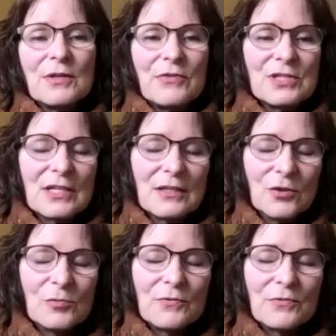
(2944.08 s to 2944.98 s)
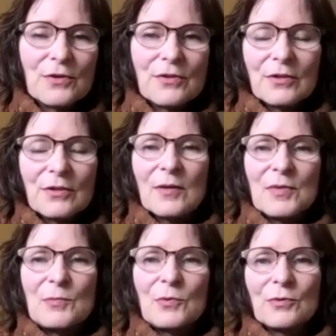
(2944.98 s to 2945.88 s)
if you dig a little bit further, a lot of
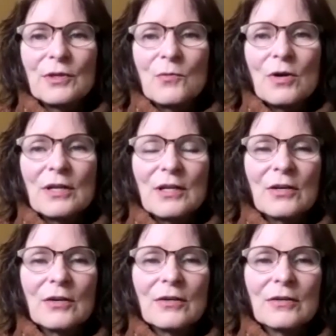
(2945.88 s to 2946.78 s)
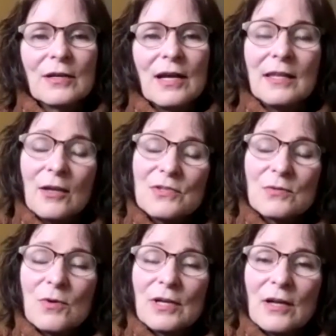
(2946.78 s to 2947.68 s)
people really want to hear, and they
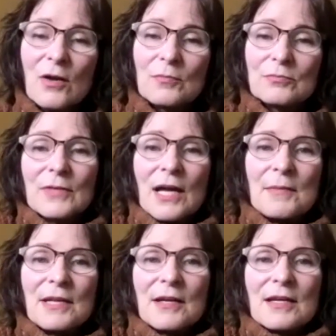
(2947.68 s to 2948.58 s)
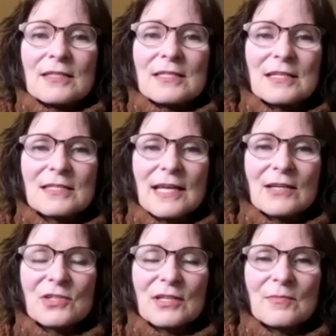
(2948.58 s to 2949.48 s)
also want to help. I mean, it's
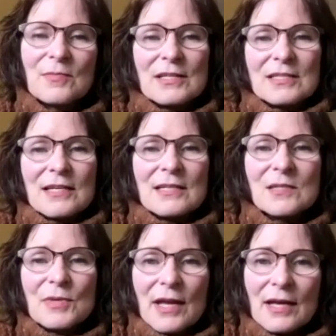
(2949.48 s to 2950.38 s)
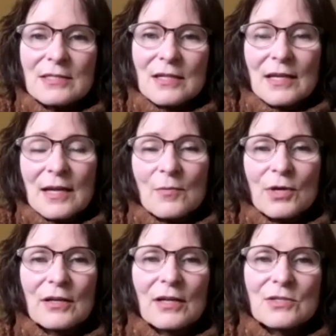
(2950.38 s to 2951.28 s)
nice to be asked, hey, what
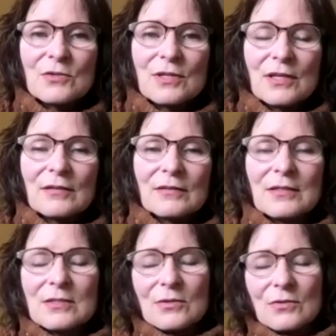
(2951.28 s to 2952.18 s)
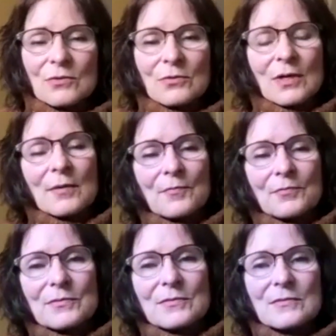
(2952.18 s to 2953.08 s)
can I do to
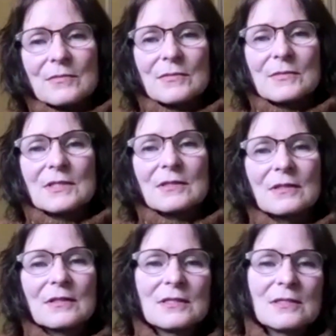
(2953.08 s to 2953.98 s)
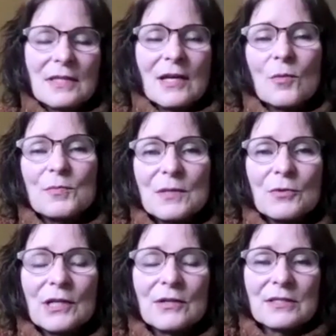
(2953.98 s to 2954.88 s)
help
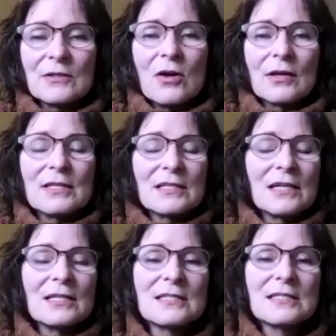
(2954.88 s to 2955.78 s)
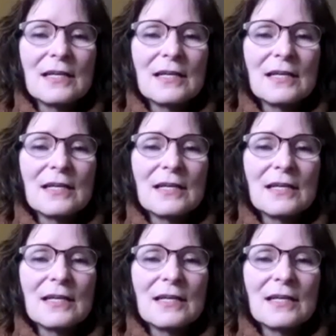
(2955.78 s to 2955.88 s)
someone else along? It's a nice